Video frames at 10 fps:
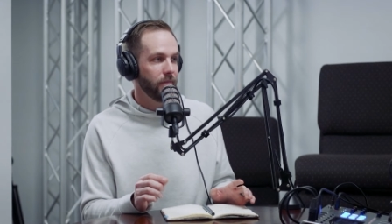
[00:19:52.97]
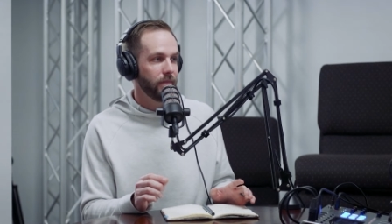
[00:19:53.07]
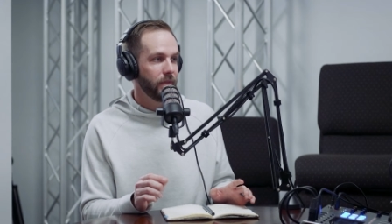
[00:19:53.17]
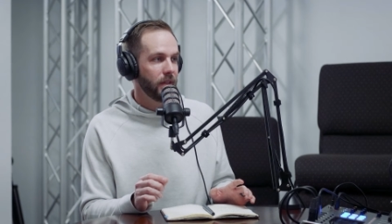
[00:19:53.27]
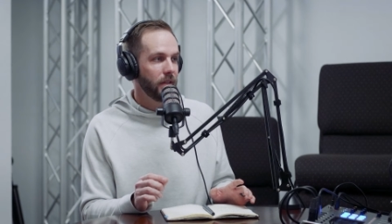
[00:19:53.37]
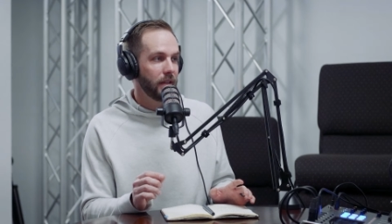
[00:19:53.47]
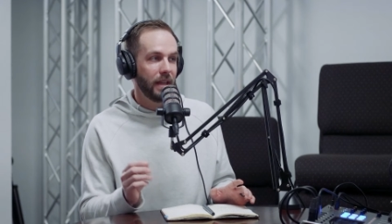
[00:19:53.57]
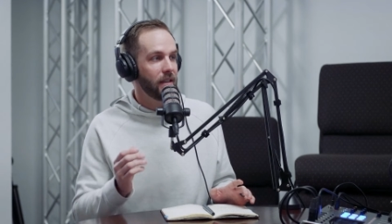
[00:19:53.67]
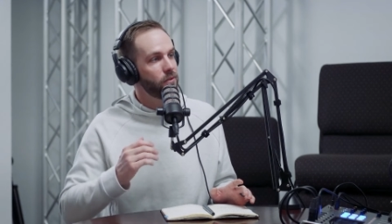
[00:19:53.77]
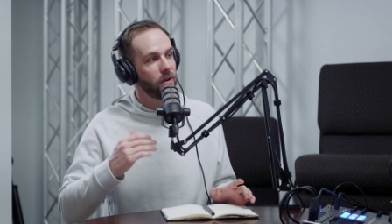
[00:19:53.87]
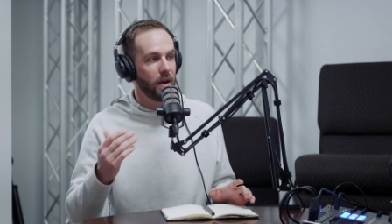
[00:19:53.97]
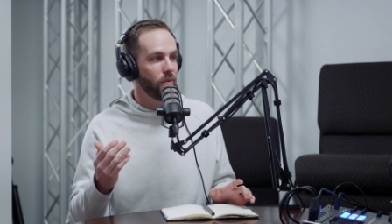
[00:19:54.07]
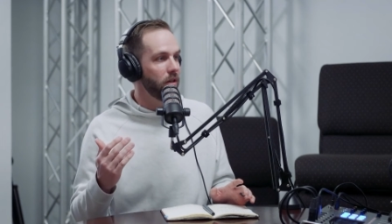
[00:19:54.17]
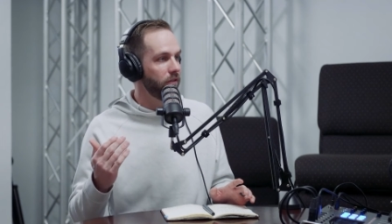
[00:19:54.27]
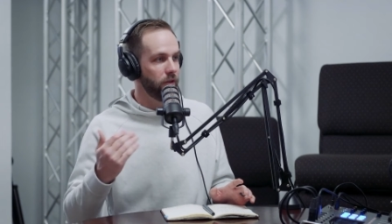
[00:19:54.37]
Mm. Like that's what I
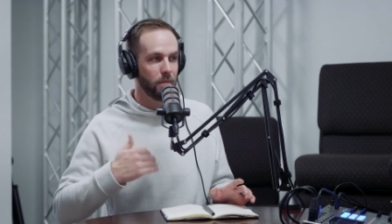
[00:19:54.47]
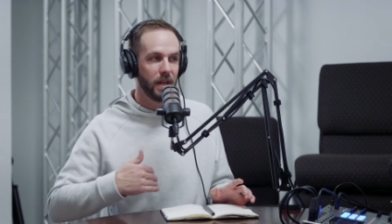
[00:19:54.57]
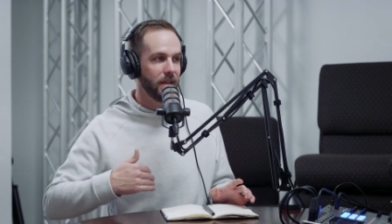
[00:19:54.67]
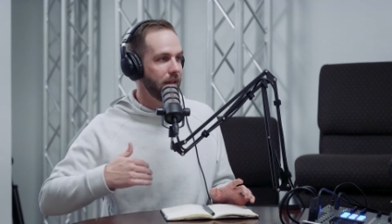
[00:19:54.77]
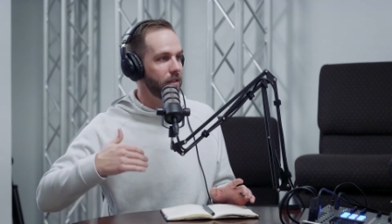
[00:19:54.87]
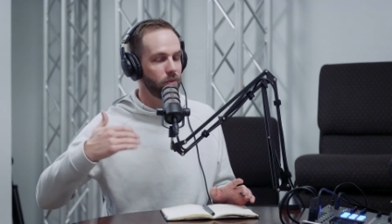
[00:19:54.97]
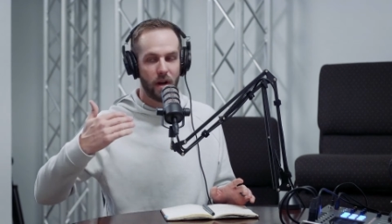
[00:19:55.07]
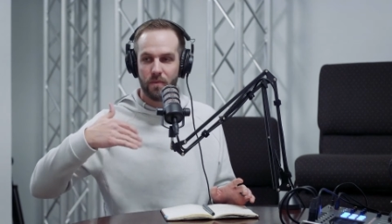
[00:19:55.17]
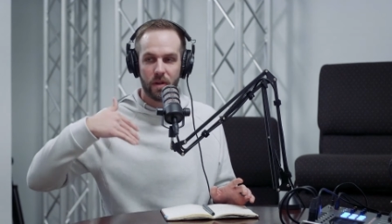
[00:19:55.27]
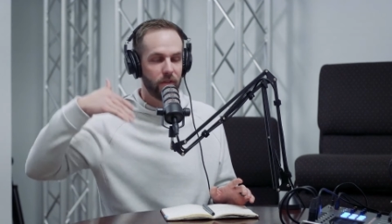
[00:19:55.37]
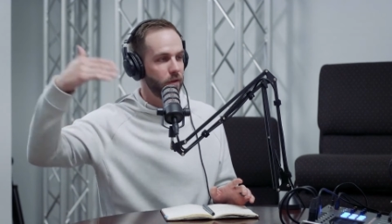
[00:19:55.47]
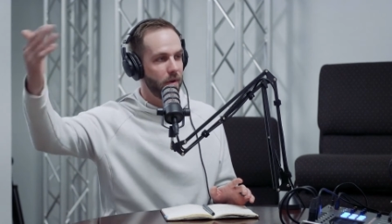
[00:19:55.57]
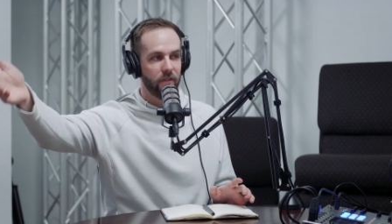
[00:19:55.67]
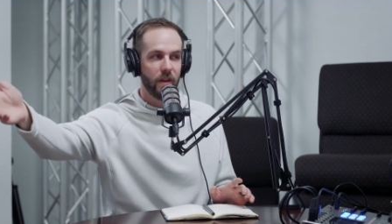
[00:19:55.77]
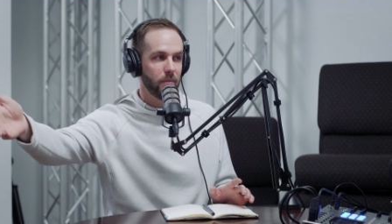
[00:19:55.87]
wanted for me. That's what I wanted for
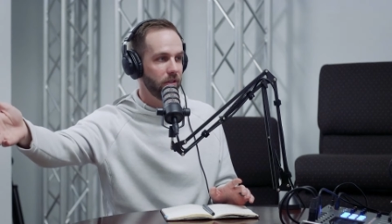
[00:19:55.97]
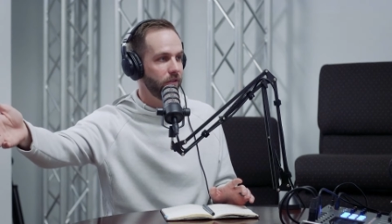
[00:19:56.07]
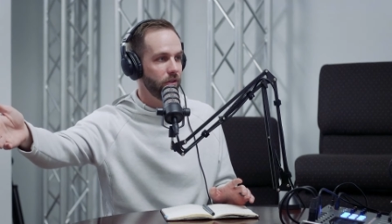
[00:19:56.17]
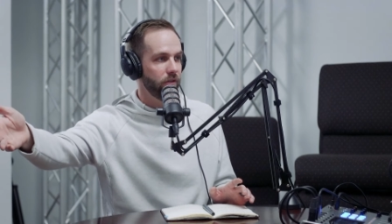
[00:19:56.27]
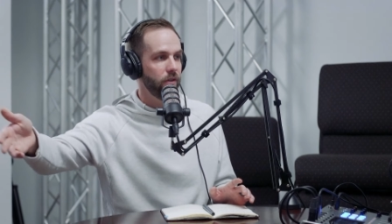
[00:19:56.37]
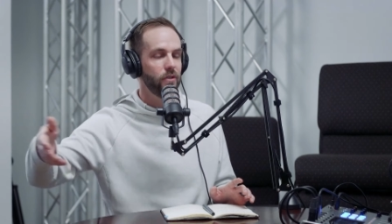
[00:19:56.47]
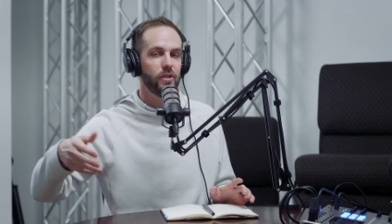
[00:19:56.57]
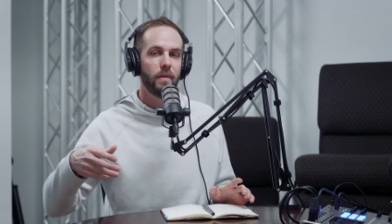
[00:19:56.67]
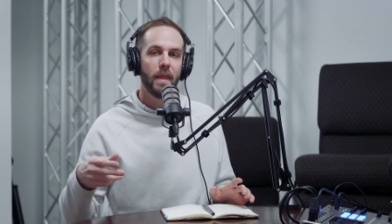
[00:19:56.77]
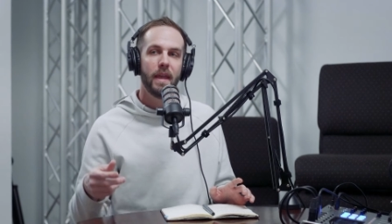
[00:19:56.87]
my family for the future.